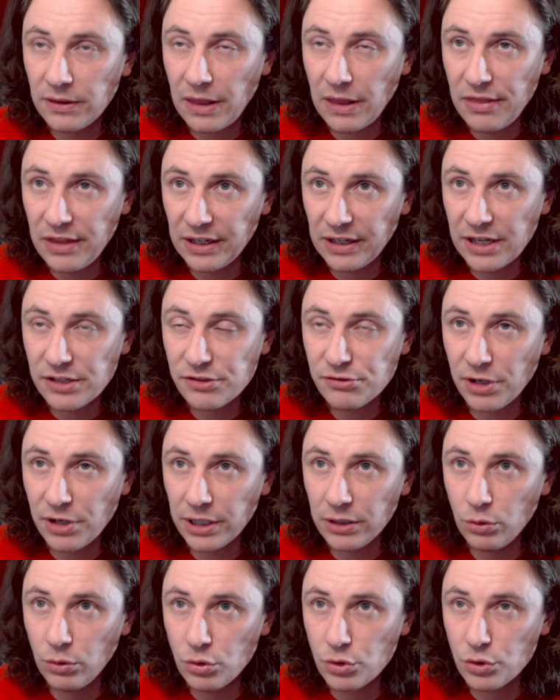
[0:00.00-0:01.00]
think that's right.
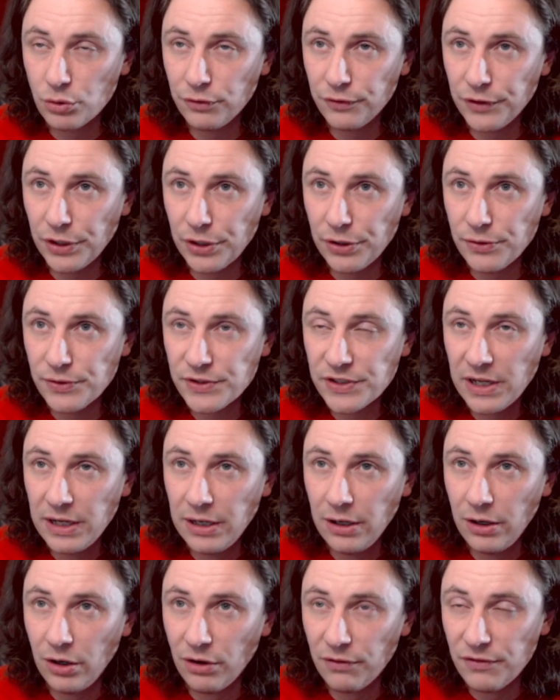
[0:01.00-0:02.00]
Caudal views
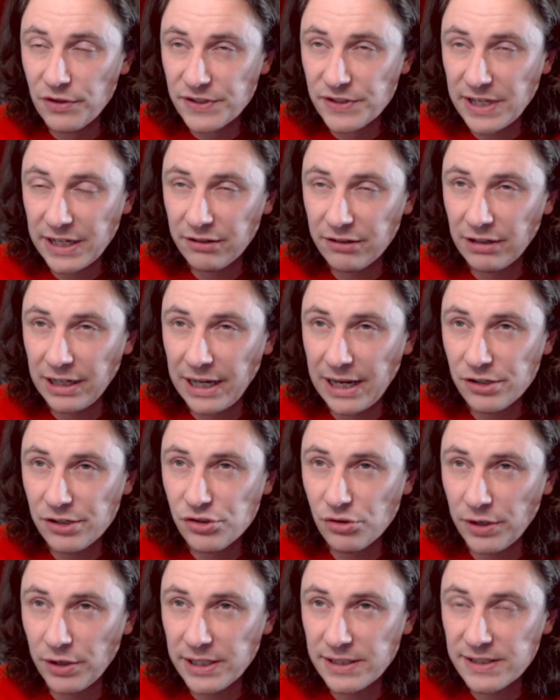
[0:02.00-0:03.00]
of the sacroiliac
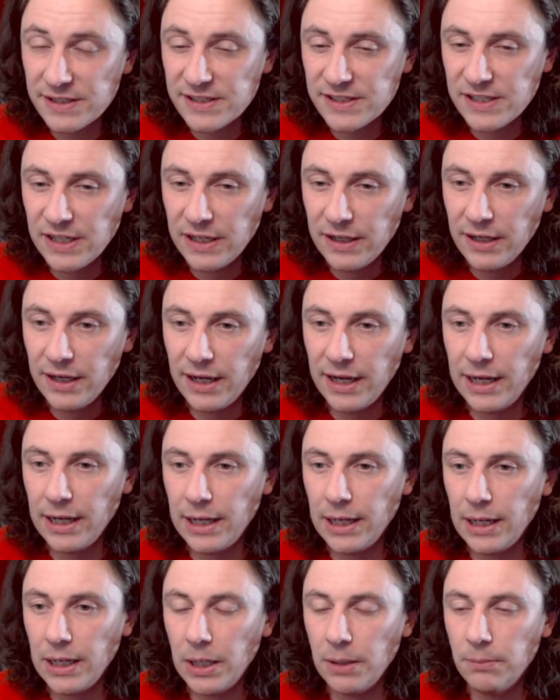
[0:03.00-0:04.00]
joints,
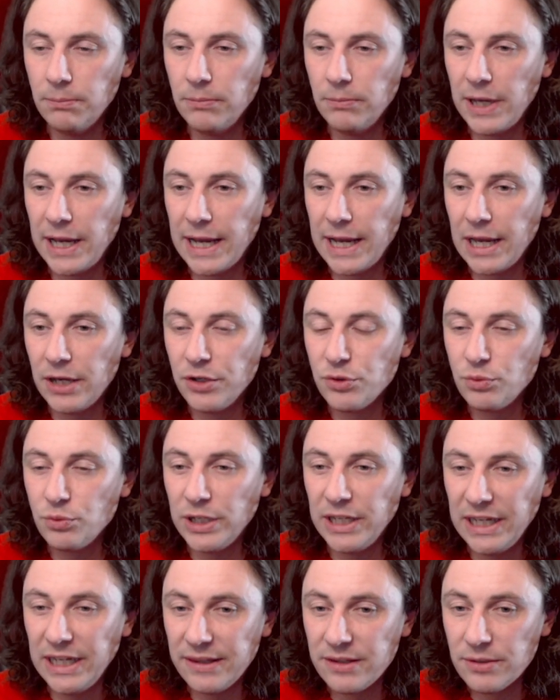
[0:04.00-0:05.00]
and we
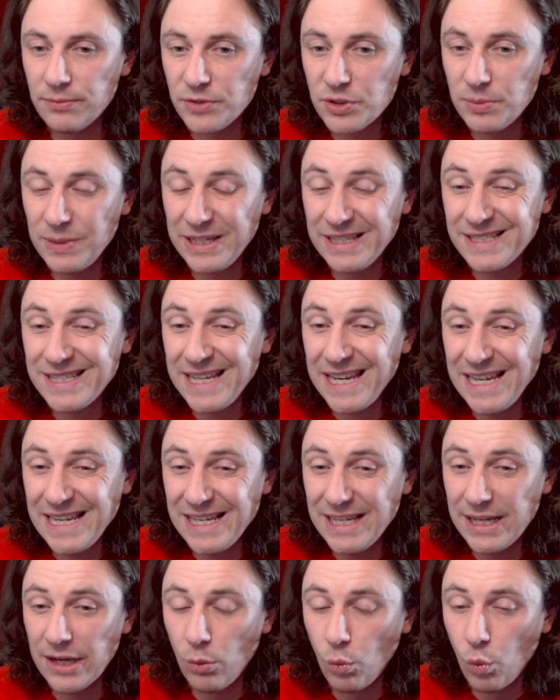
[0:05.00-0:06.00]
need them to be
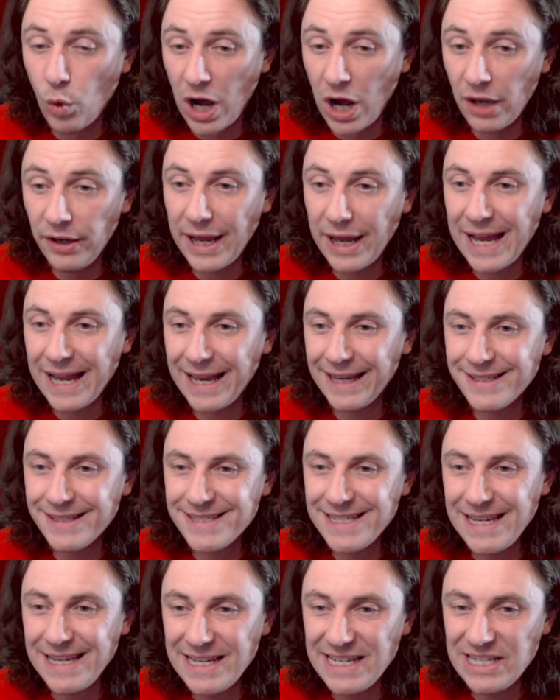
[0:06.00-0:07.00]
T1 and
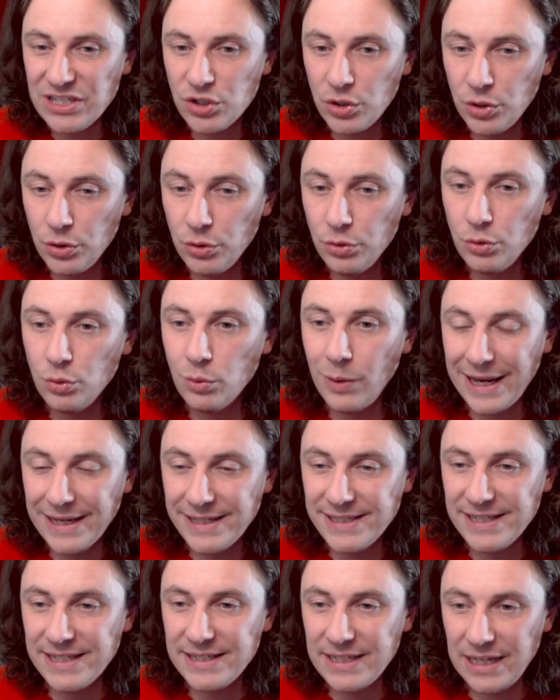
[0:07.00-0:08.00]
T2
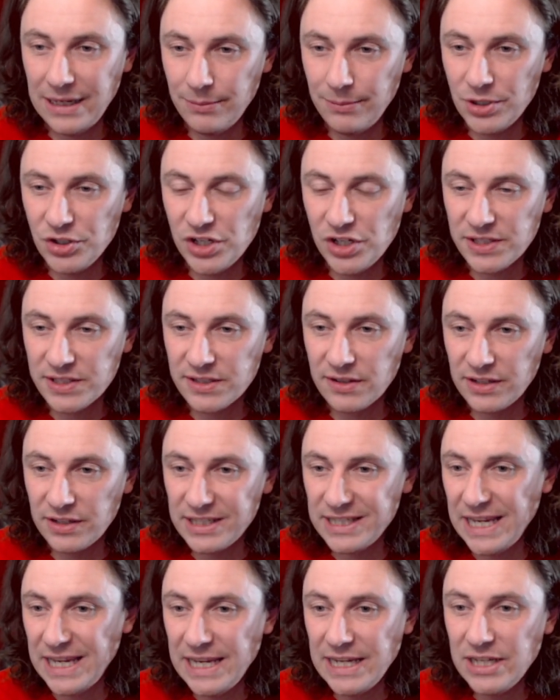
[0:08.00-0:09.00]
weighted images. So the
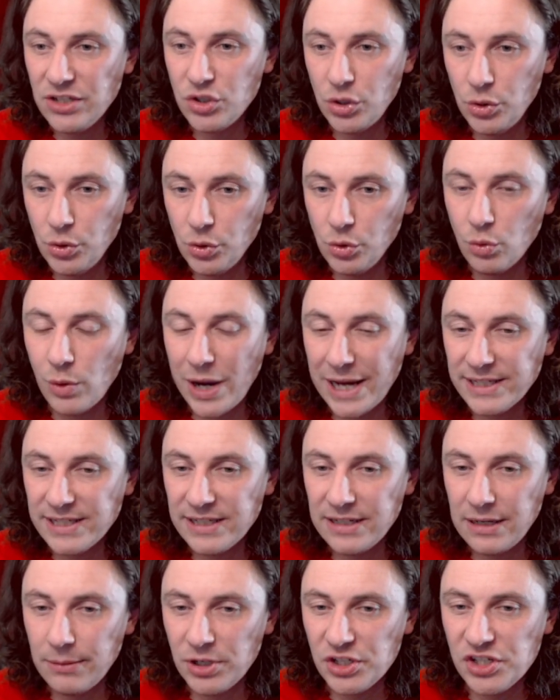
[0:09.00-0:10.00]
T2 weighted
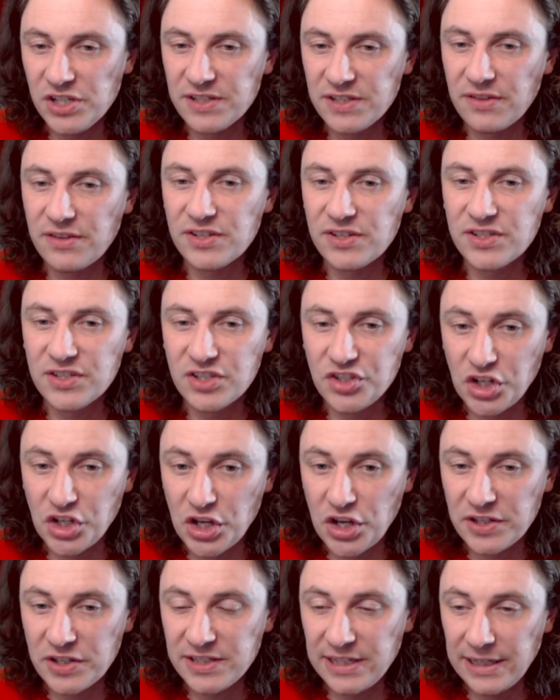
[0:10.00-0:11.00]
images are the stir
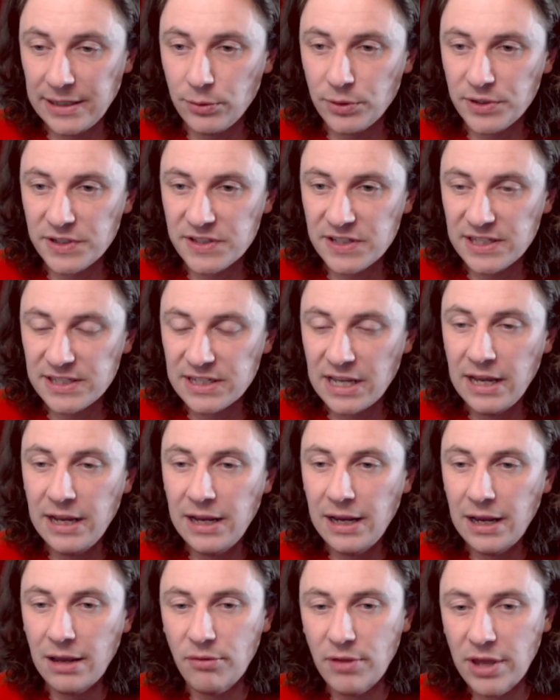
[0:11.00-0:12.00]
sequences,
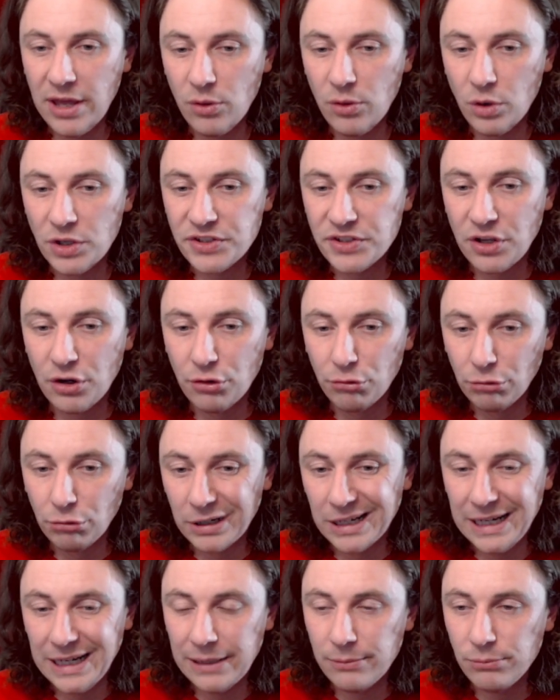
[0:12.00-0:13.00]
and they're the ones that are
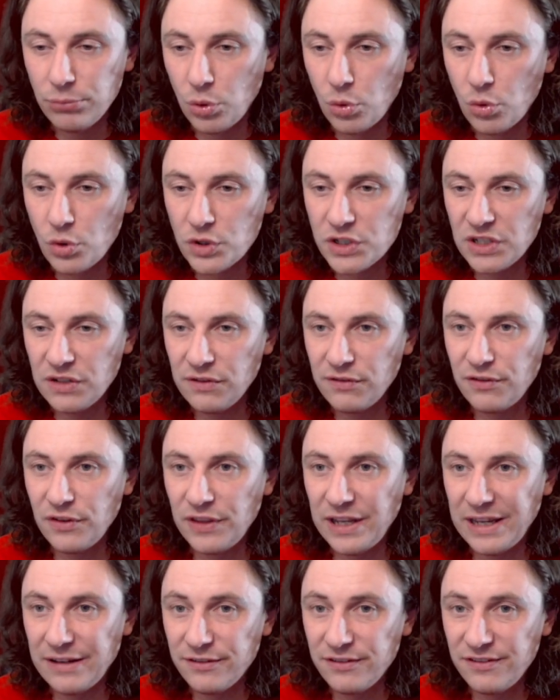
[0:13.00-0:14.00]
really important for
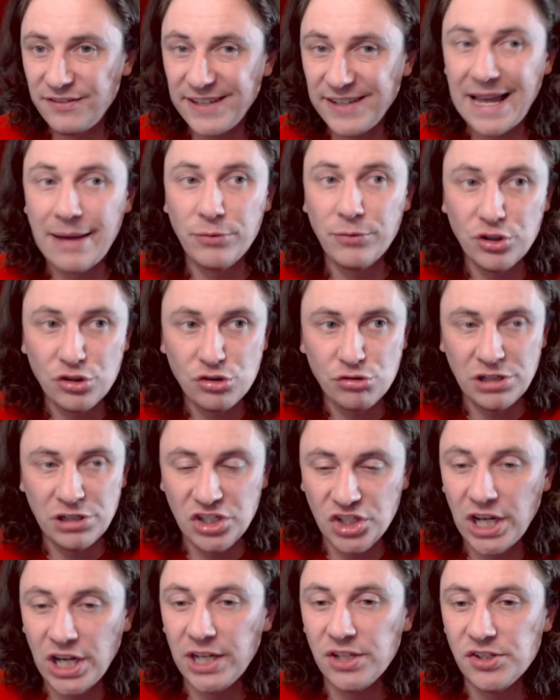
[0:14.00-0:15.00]
the inflammatory
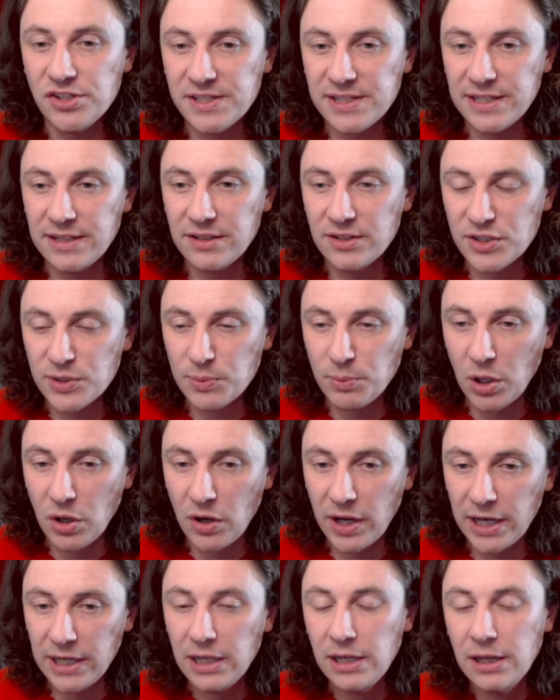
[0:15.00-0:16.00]
changes in the
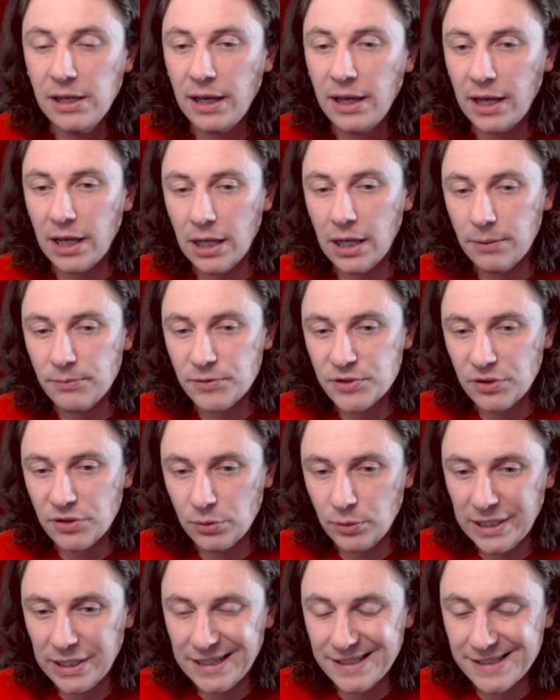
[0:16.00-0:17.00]
spine, so that
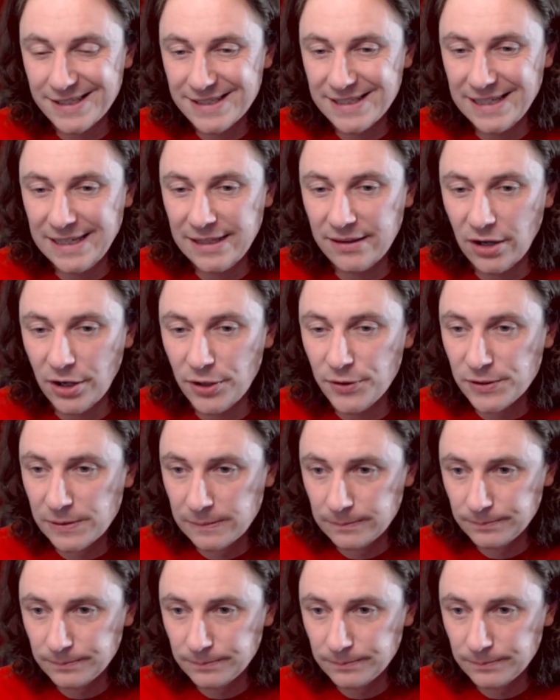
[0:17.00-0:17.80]
we can see those.